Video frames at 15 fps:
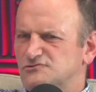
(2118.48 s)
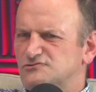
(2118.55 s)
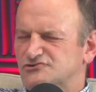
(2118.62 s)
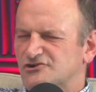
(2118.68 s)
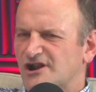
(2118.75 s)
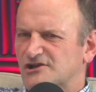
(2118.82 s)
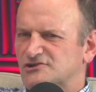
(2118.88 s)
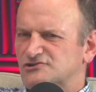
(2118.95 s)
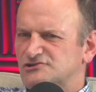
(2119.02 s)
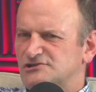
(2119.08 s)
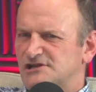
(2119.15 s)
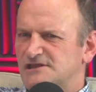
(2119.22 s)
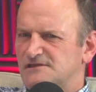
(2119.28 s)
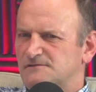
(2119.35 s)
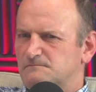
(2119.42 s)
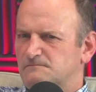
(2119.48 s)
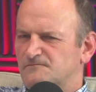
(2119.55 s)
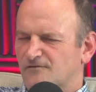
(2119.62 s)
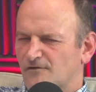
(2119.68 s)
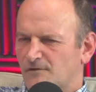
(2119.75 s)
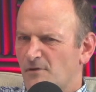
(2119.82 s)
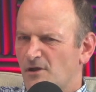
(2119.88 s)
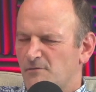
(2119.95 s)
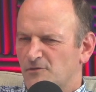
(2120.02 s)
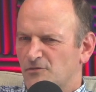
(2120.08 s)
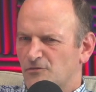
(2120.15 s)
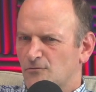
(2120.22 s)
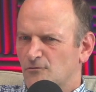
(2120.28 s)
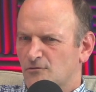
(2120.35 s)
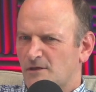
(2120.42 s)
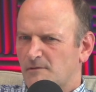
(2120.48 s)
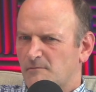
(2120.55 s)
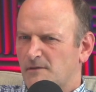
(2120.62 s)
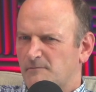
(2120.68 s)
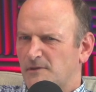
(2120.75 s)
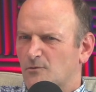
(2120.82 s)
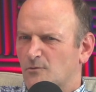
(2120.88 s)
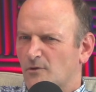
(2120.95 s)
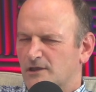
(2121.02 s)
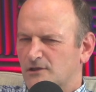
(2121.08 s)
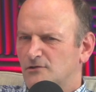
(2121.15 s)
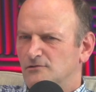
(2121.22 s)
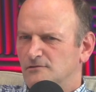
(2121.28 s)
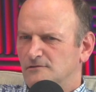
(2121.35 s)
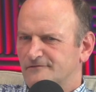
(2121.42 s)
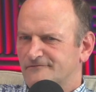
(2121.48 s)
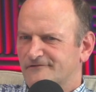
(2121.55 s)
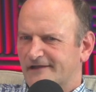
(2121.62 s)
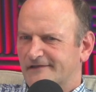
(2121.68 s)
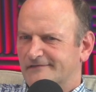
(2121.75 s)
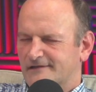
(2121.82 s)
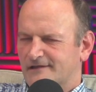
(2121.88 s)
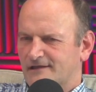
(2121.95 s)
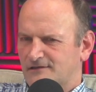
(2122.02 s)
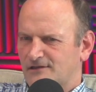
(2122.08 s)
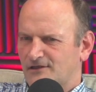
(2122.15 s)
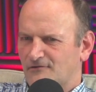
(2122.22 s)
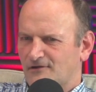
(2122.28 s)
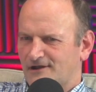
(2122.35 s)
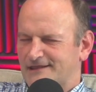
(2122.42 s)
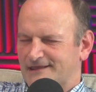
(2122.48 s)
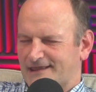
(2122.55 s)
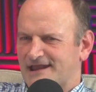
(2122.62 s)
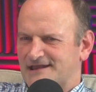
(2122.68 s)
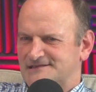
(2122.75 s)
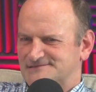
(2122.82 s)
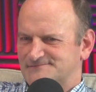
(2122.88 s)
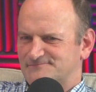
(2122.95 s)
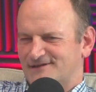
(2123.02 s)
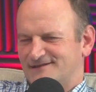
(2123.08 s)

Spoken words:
daughter actually, for a moment, thought I might be quite cool, the fact that I know Riley Gaines.